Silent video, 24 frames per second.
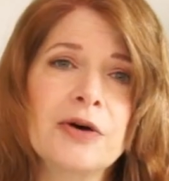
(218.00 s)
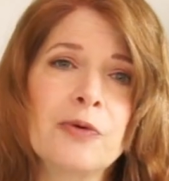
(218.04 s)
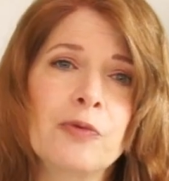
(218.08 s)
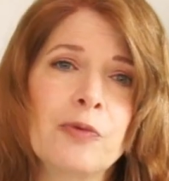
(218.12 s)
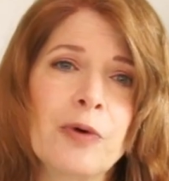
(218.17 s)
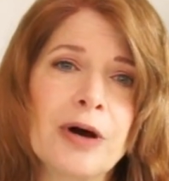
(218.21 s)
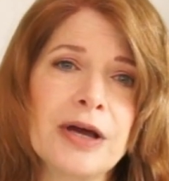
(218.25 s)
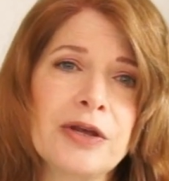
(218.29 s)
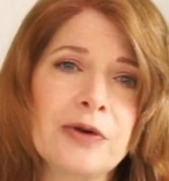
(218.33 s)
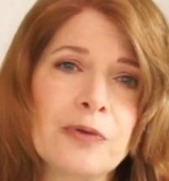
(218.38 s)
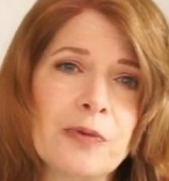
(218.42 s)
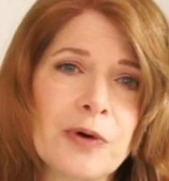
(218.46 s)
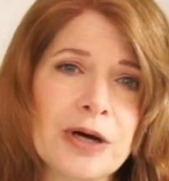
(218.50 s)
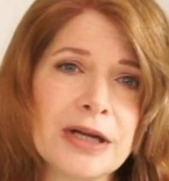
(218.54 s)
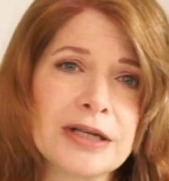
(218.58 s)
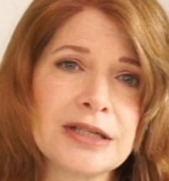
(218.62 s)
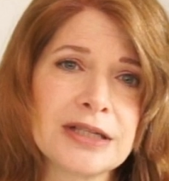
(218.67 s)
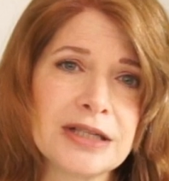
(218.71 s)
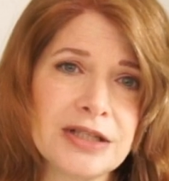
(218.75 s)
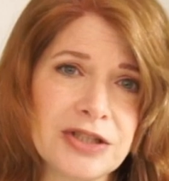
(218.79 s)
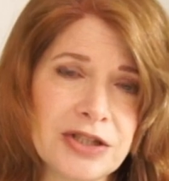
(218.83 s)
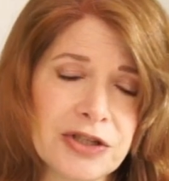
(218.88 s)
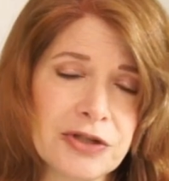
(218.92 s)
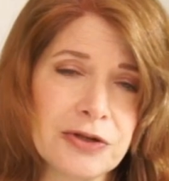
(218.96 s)
what you want
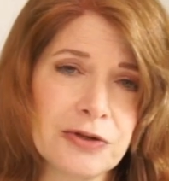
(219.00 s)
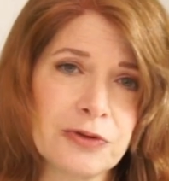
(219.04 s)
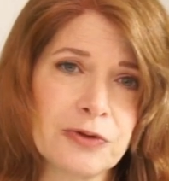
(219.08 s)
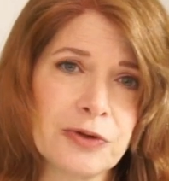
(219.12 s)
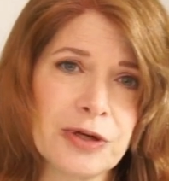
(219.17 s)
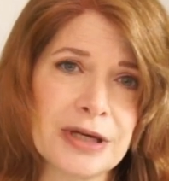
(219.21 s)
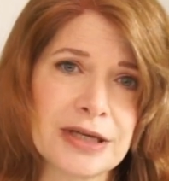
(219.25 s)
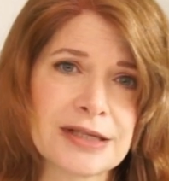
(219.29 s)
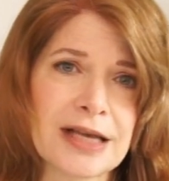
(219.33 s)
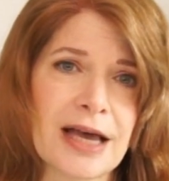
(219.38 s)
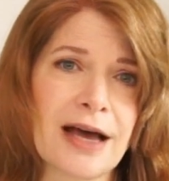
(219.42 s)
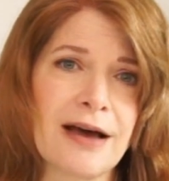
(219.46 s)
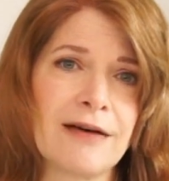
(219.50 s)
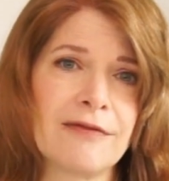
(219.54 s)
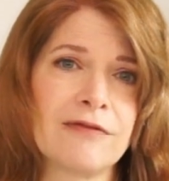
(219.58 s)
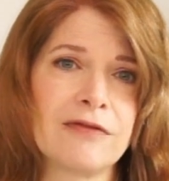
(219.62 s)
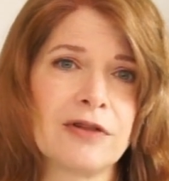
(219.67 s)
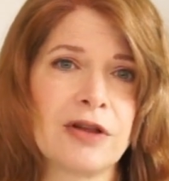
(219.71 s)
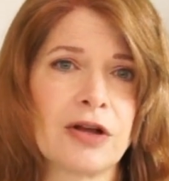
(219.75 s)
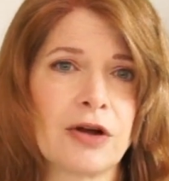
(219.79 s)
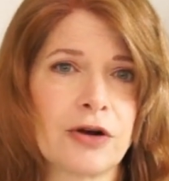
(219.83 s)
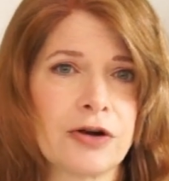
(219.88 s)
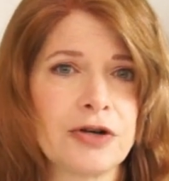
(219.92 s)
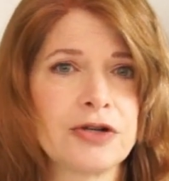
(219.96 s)
to do is have
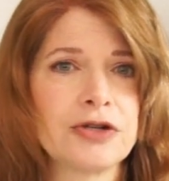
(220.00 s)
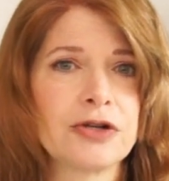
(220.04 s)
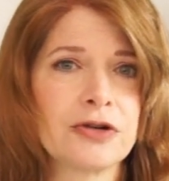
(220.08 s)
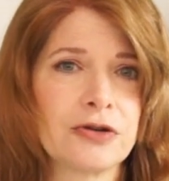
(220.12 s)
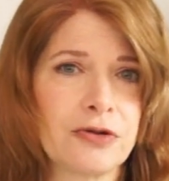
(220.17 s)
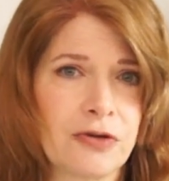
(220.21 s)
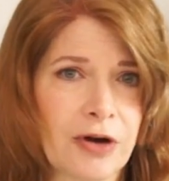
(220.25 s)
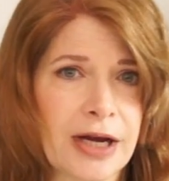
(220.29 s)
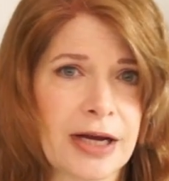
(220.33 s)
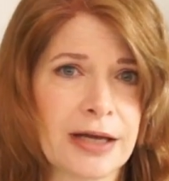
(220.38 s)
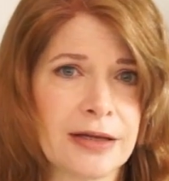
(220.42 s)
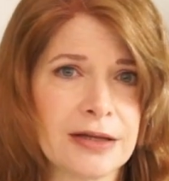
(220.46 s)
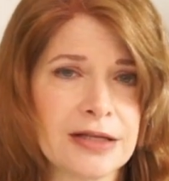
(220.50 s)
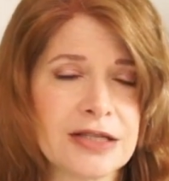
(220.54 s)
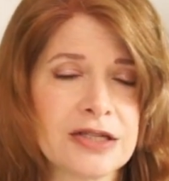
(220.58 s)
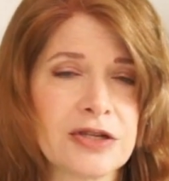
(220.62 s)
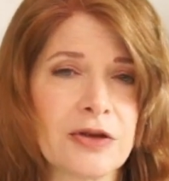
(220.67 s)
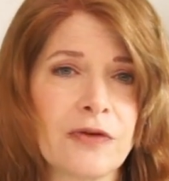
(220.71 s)
larger grains